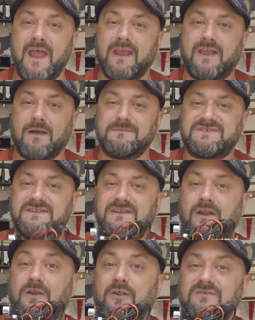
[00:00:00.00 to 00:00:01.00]
It comes
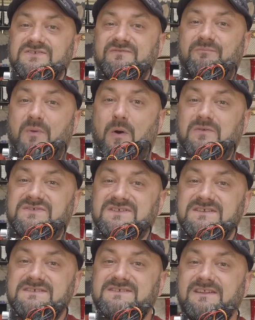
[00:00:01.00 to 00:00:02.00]
in lots of
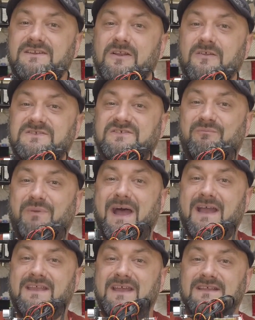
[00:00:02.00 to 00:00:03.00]
boxes and lots of
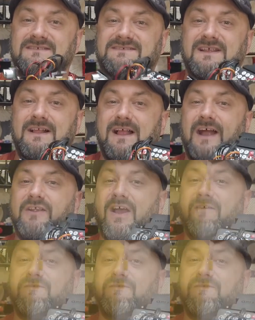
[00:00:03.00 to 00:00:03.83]
packets and you